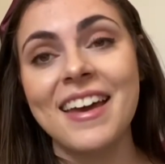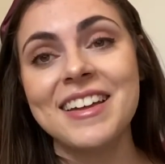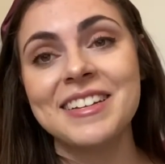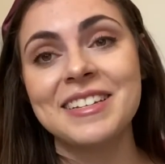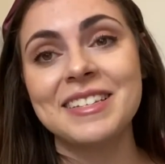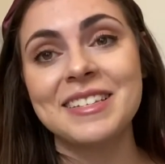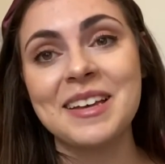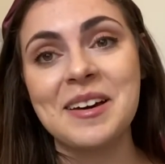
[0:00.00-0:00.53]

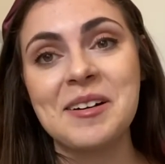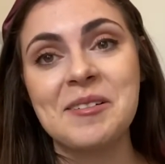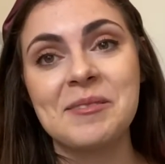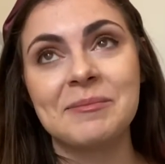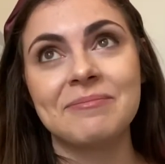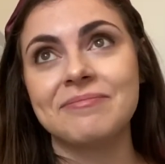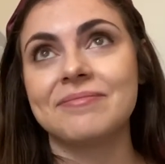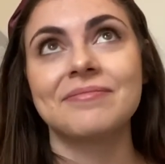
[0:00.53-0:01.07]
So
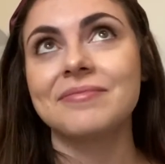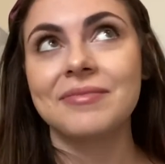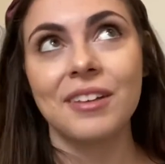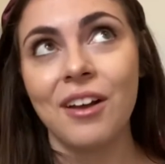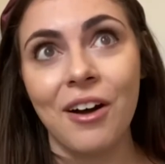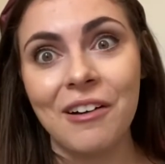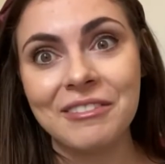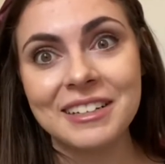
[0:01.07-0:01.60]

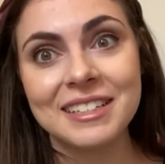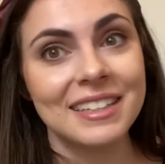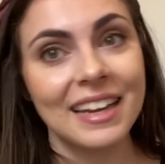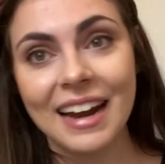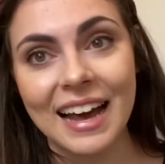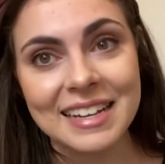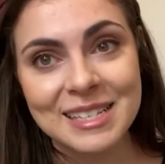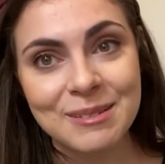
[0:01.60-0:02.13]
obviously
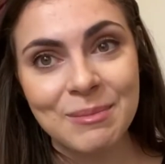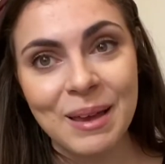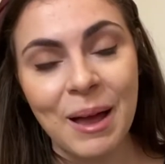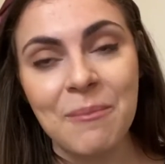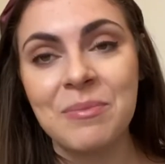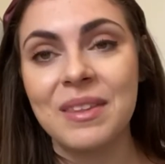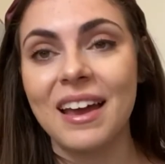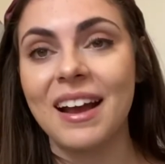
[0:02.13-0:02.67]
it has to be
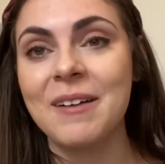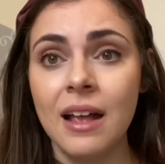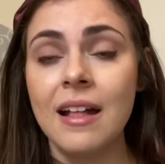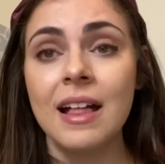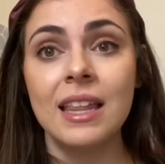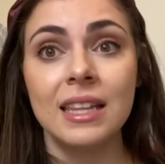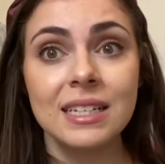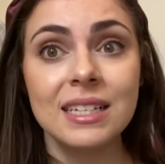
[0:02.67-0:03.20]
up there.
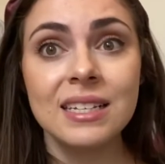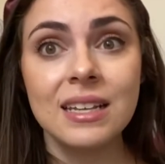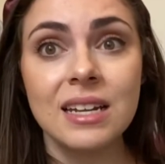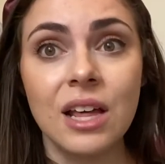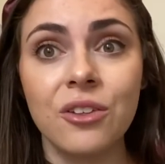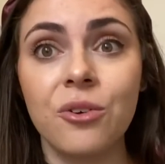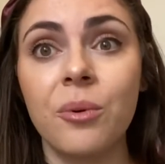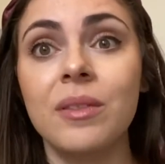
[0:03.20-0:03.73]
This is
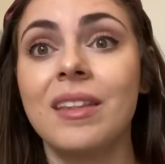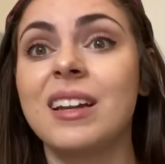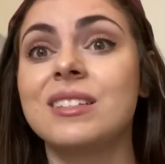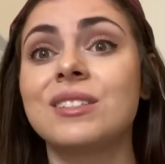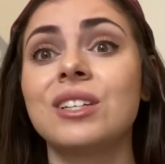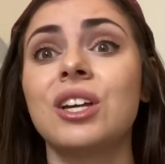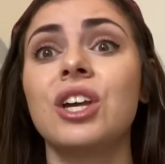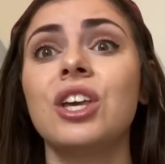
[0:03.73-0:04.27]
another one that
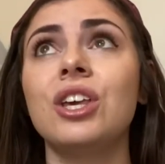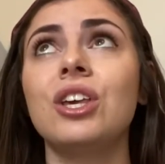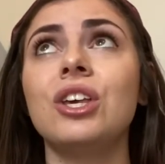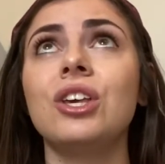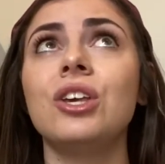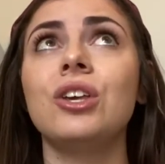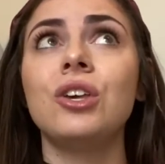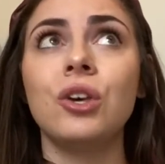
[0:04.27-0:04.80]
is
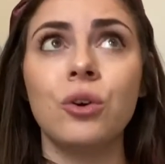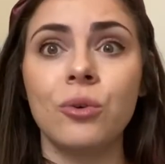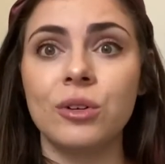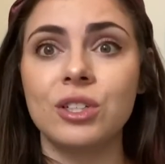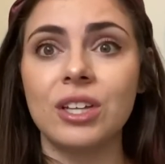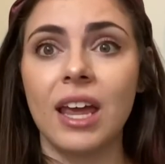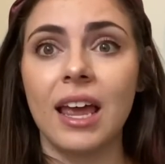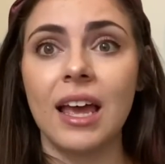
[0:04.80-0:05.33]

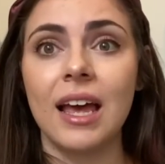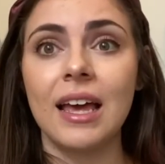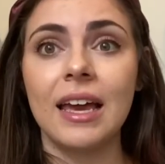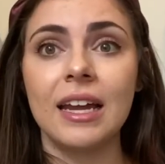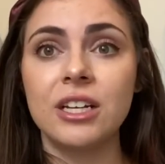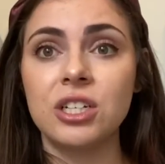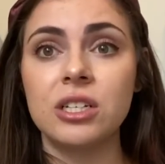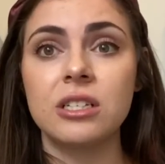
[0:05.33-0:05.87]
huge. Like,
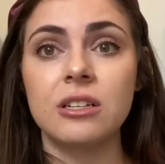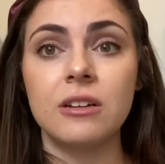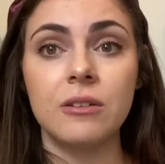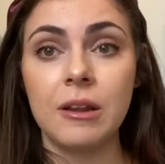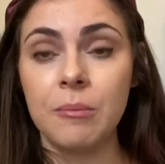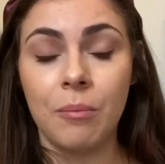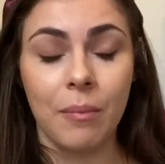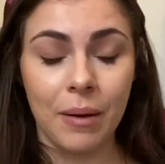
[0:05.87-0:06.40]
it just,
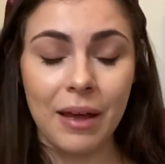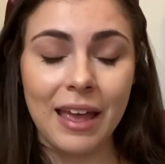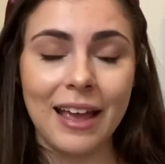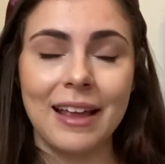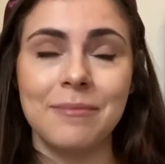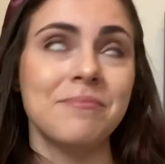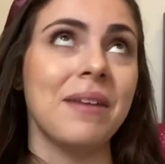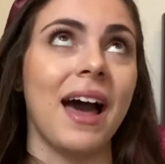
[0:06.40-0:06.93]

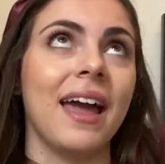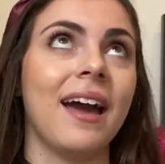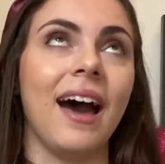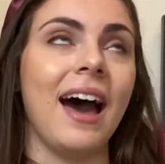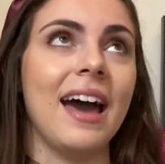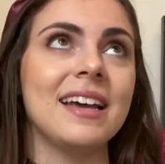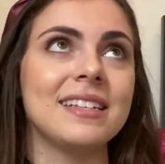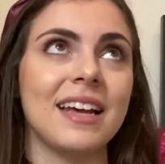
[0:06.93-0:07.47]
in my
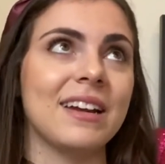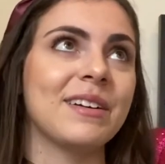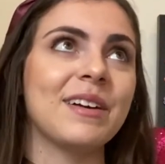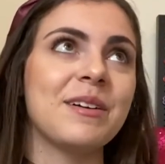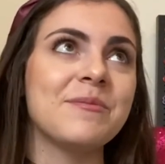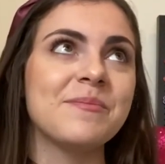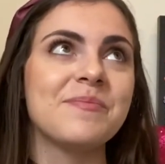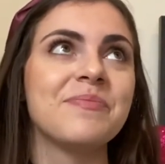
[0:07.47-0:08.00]
eyes, I don't
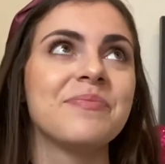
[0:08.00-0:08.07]
know.